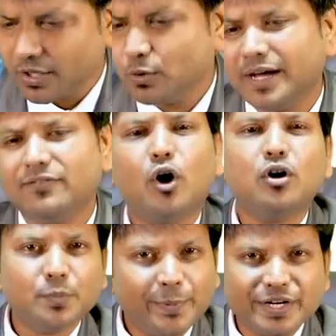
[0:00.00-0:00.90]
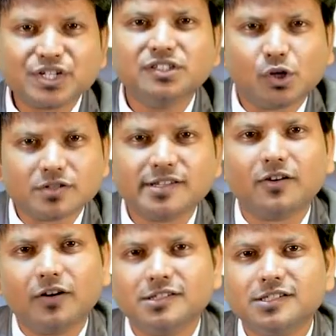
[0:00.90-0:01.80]
You have occupational
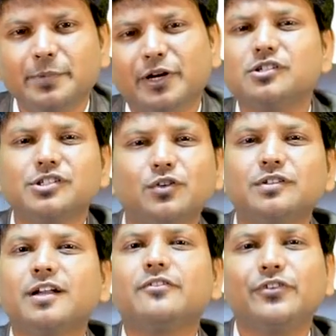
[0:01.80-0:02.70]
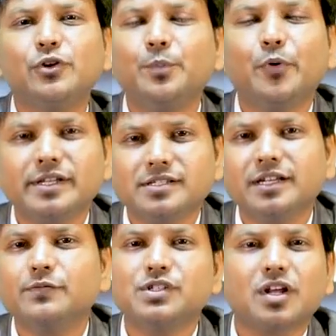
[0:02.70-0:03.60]
toxicology because you know there are few
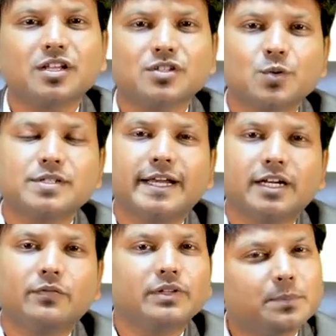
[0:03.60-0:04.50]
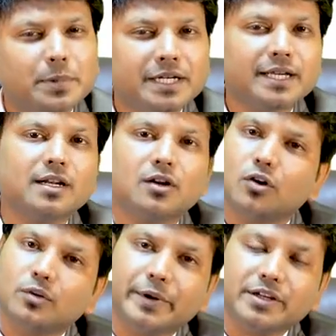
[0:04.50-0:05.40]
poisoning which are associated with a particular
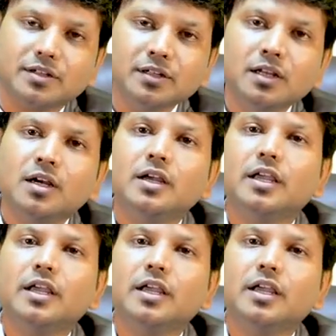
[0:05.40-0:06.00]
occupation.